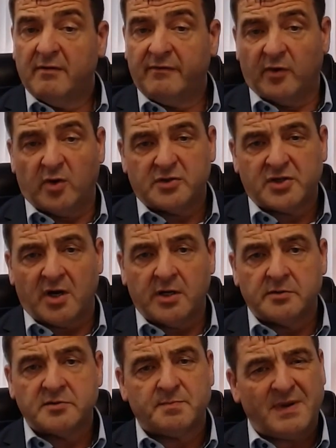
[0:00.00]
floor
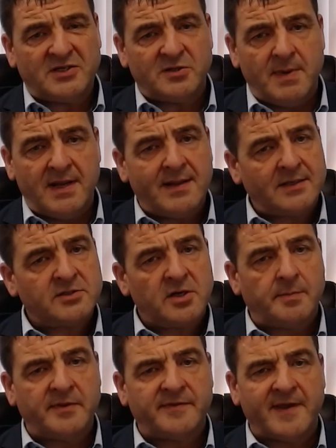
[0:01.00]
tiles, bitumen, that
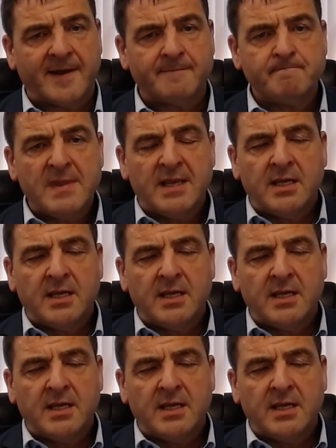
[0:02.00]
type of thing.